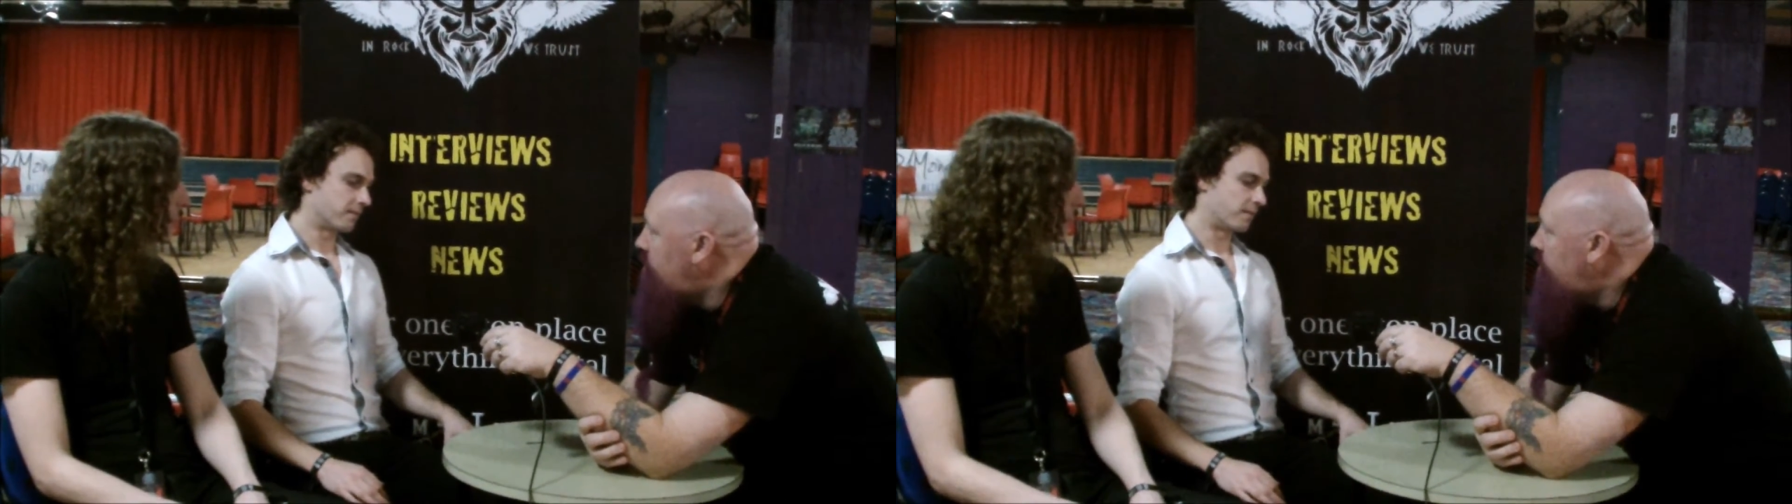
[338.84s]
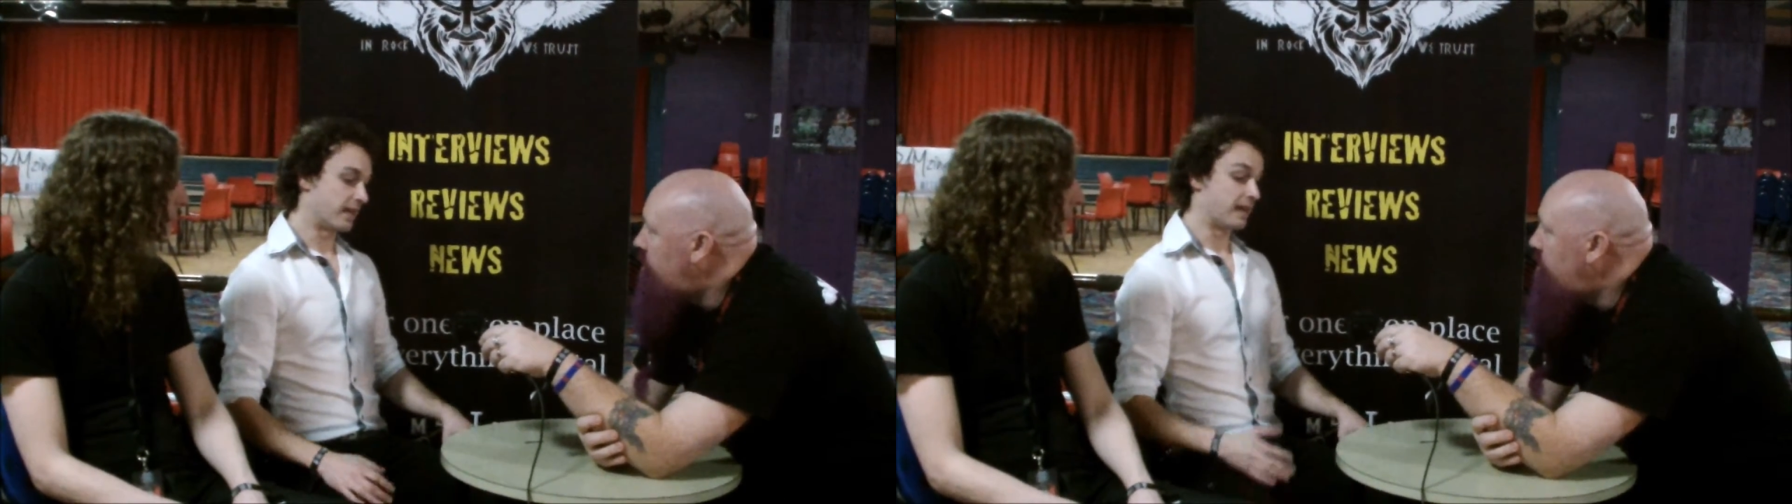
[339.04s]

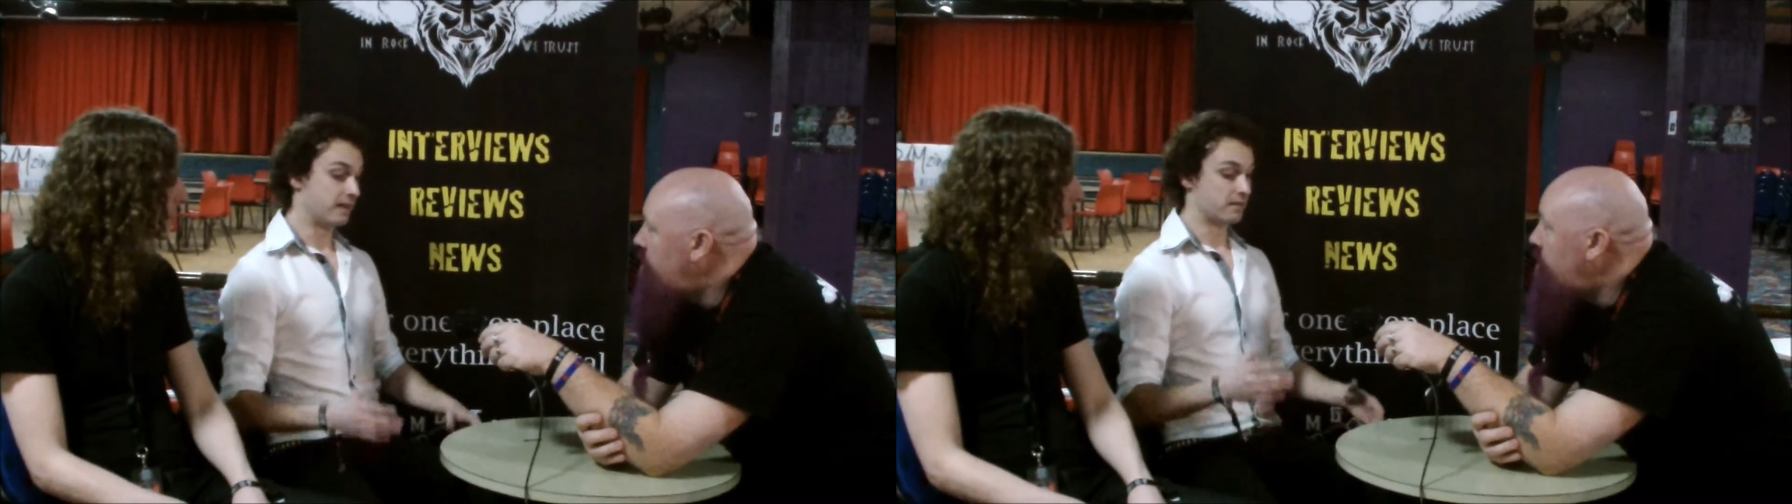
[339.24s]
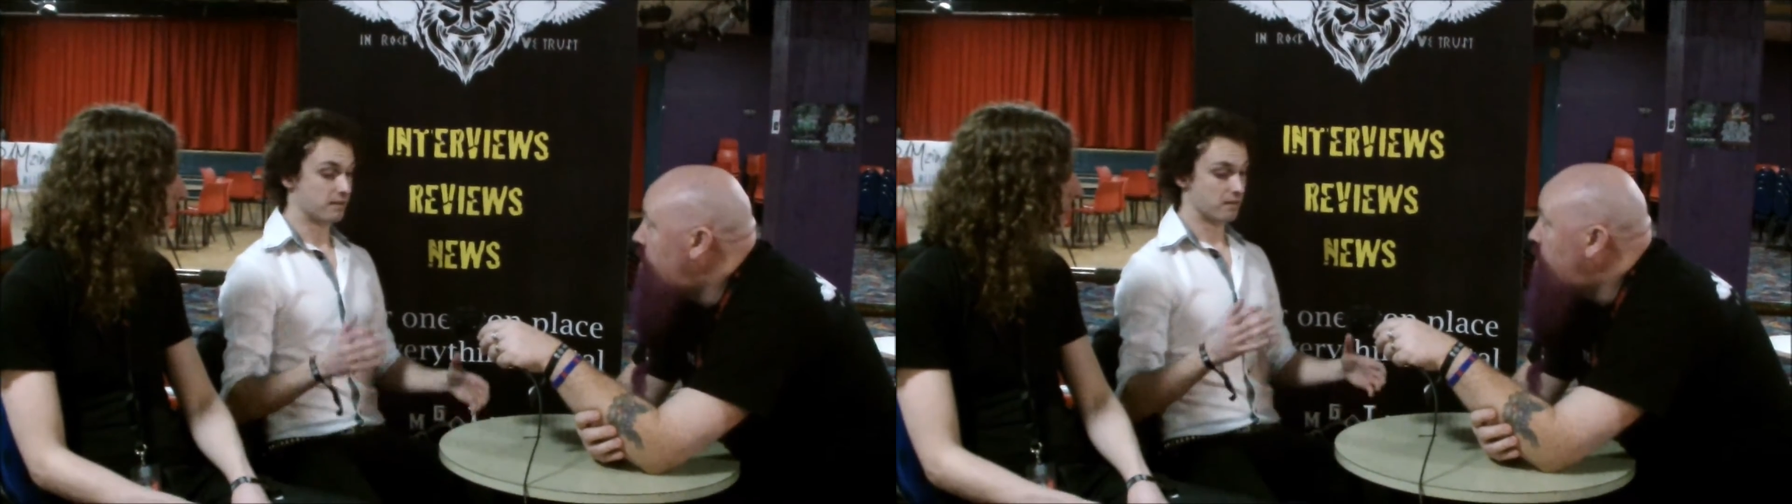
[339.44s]
Then
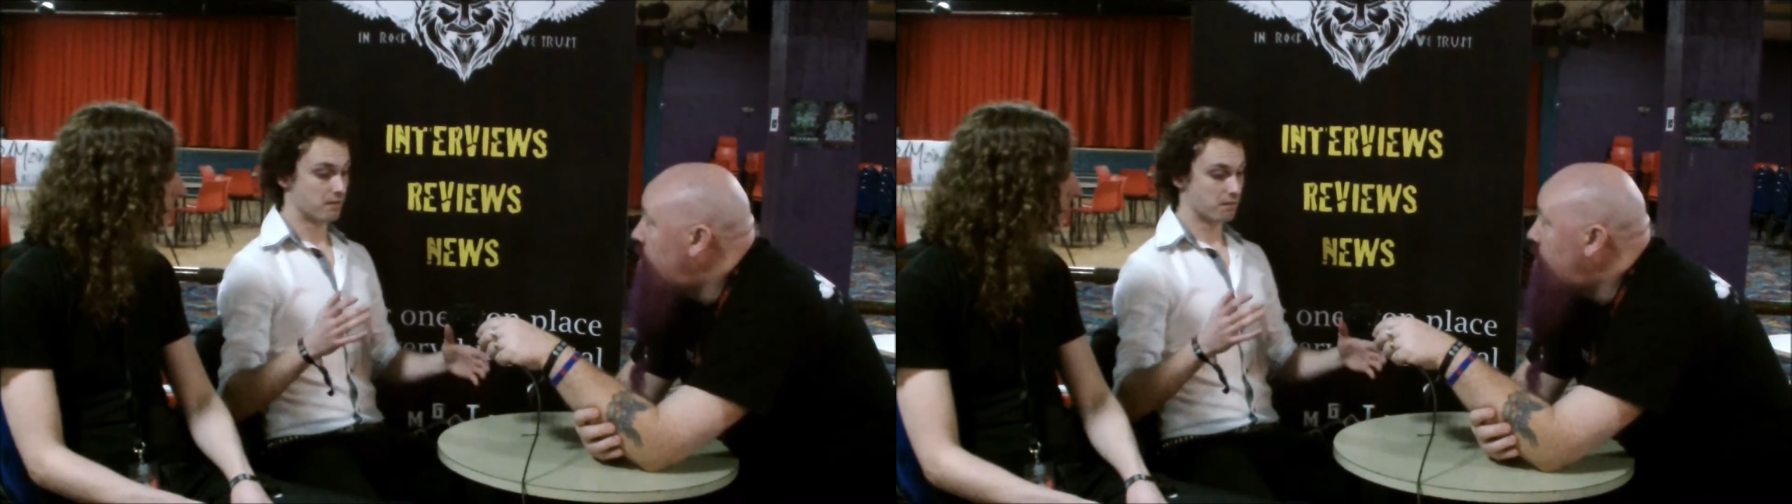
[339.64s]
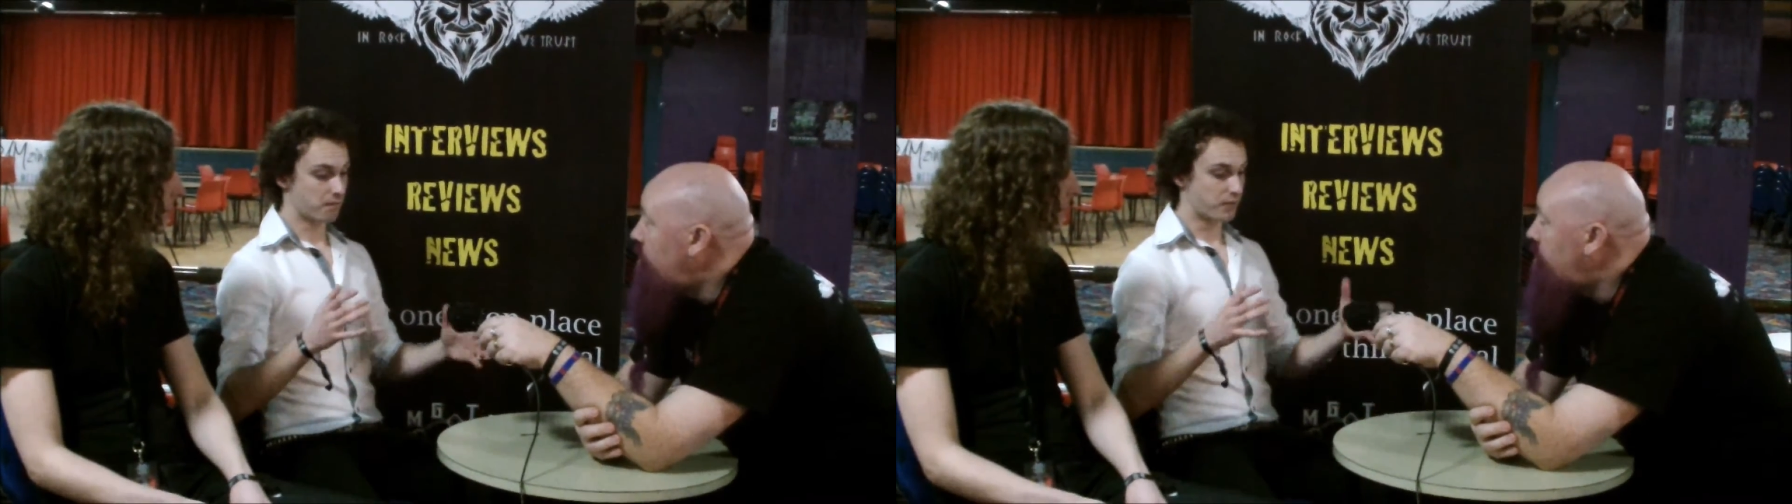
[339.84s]

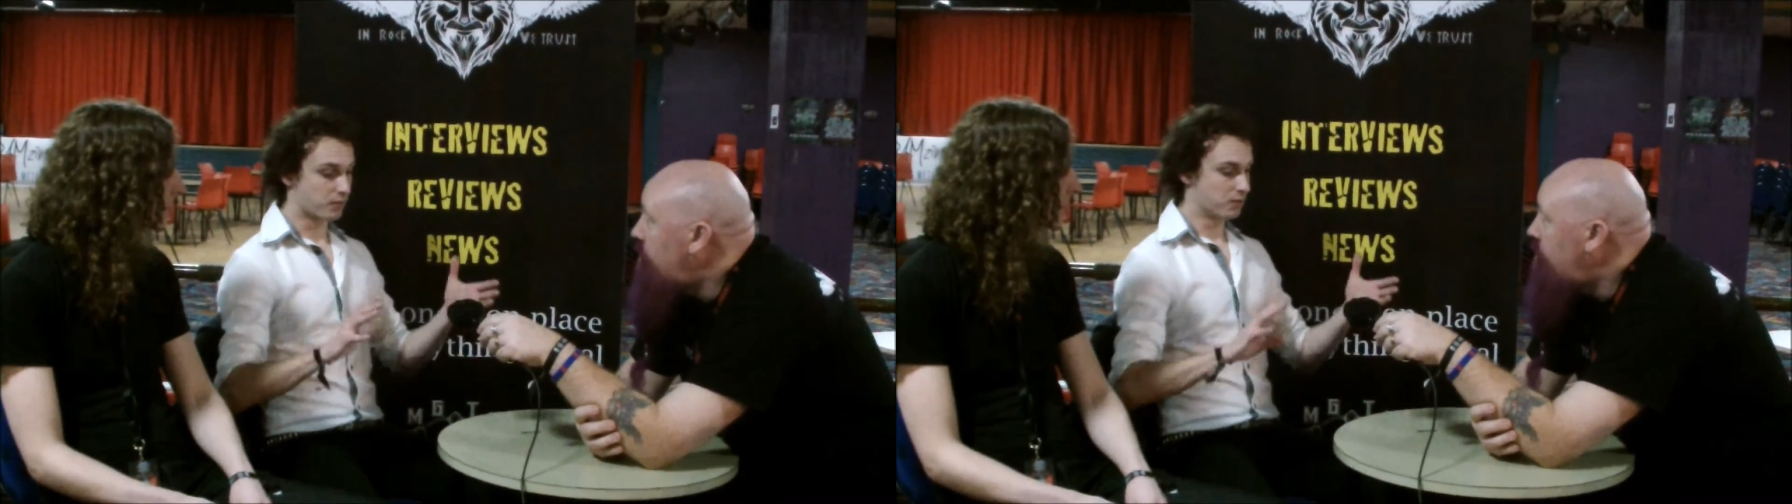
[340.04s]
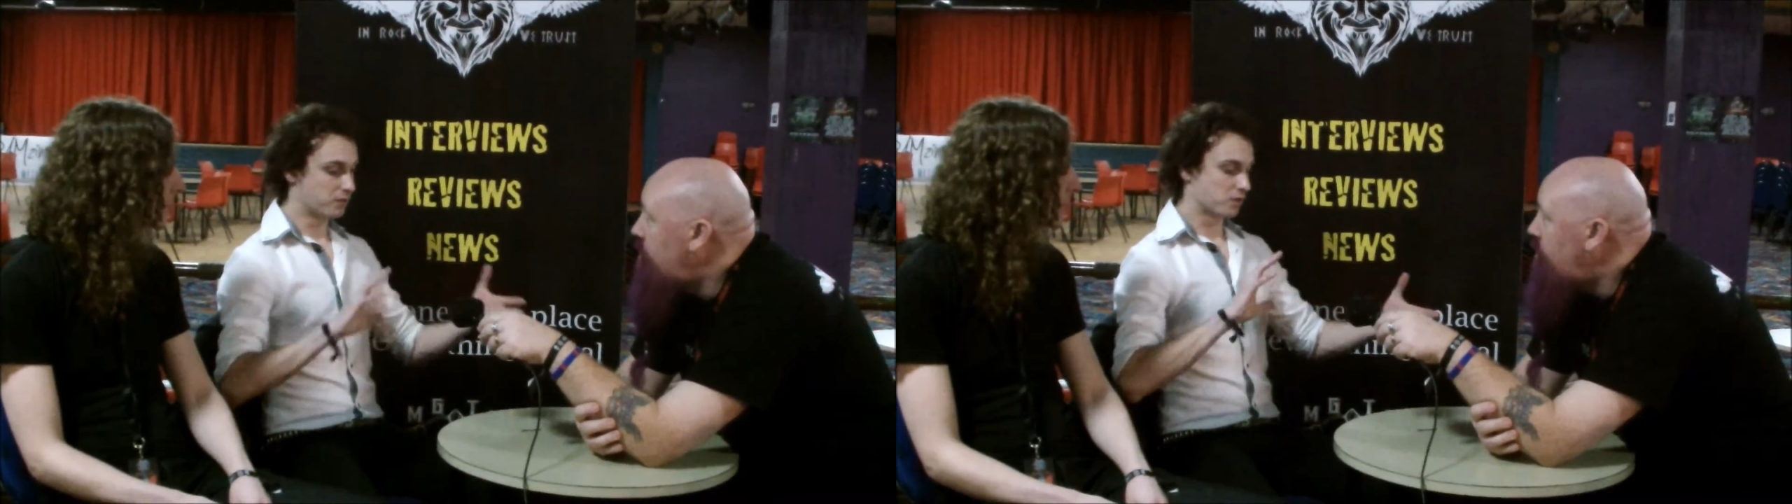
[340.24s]

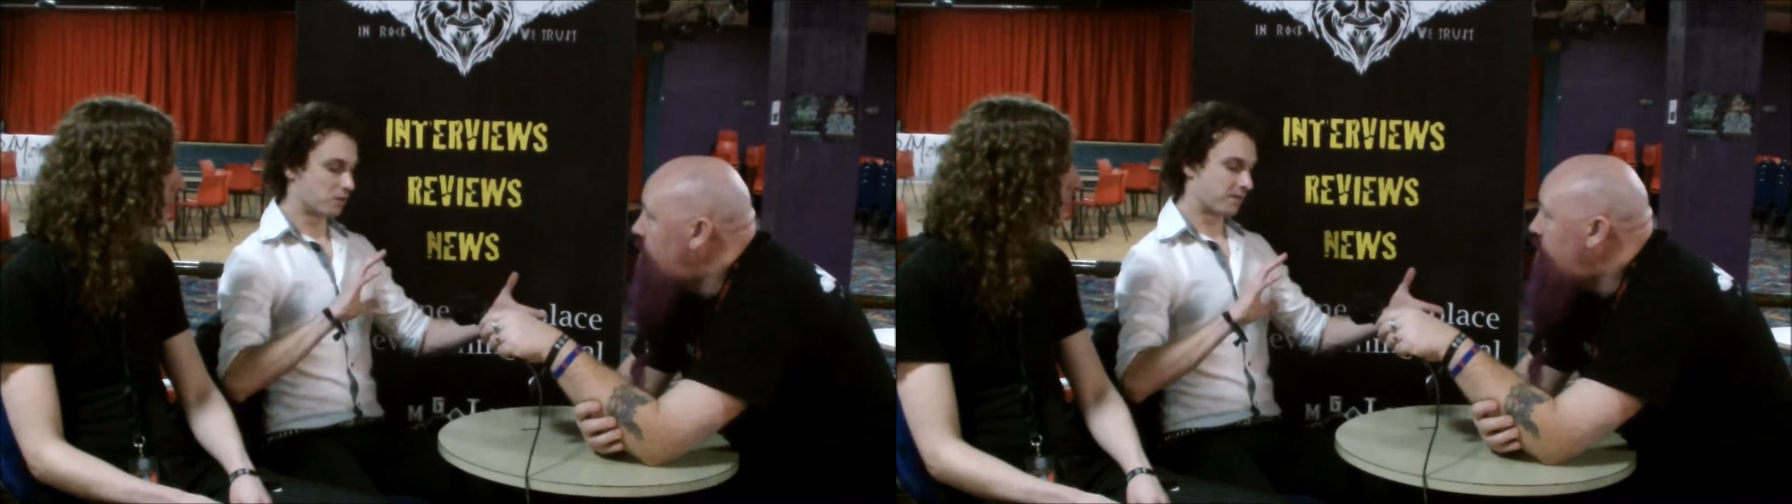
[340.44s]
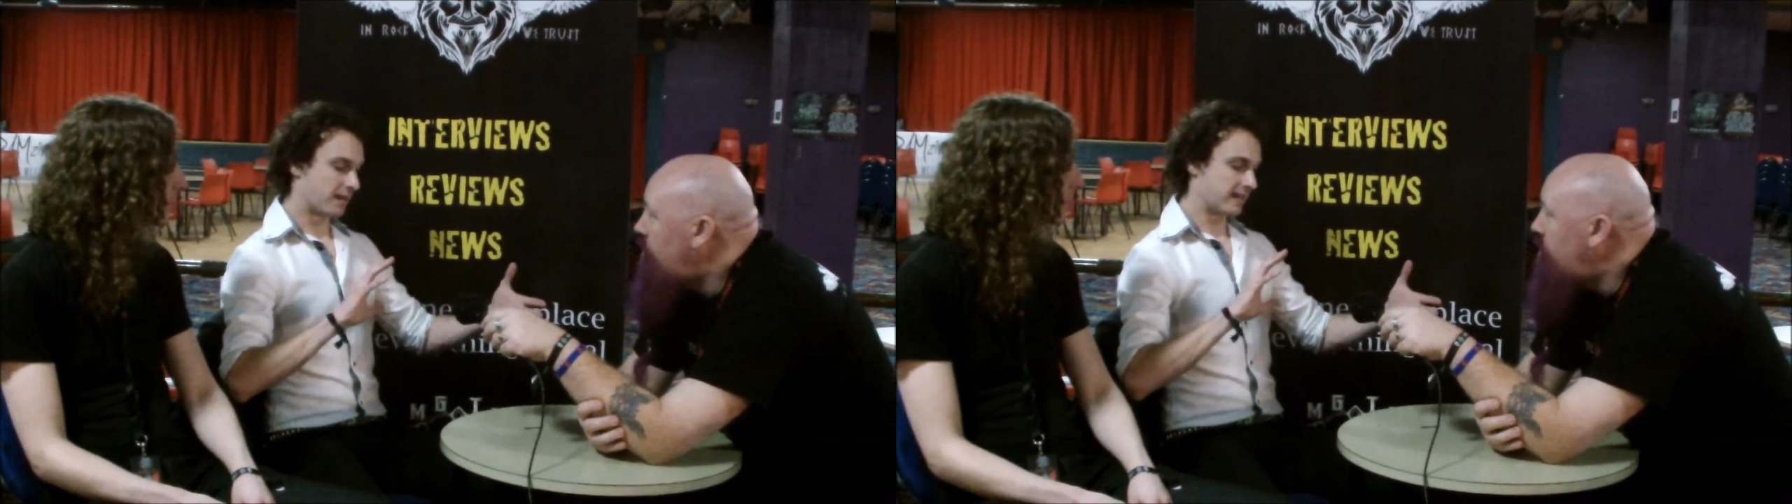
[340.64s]
through sort
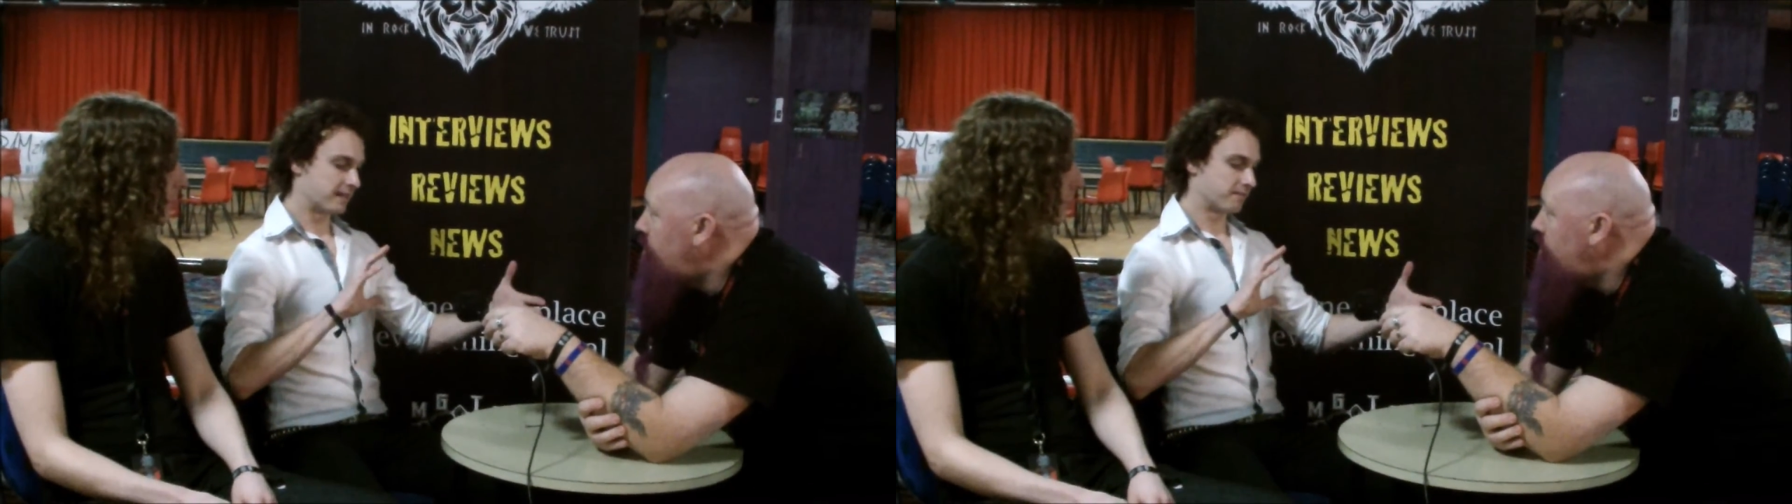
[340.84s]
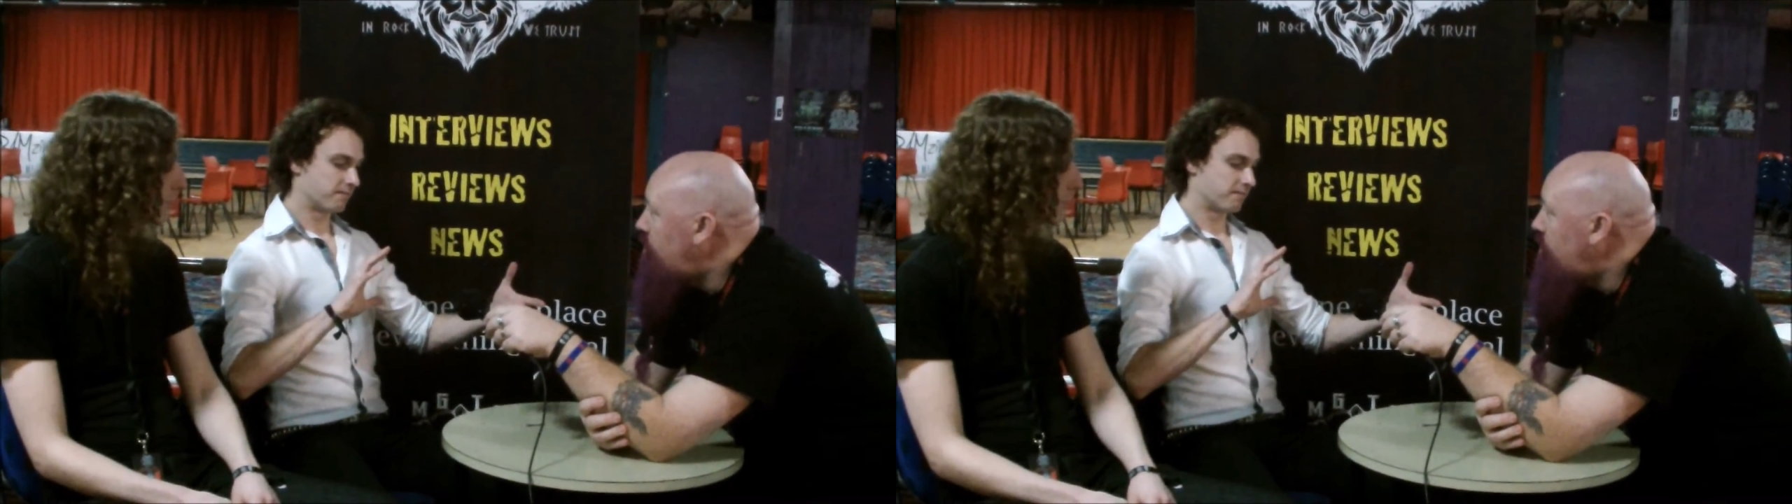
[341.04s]
of like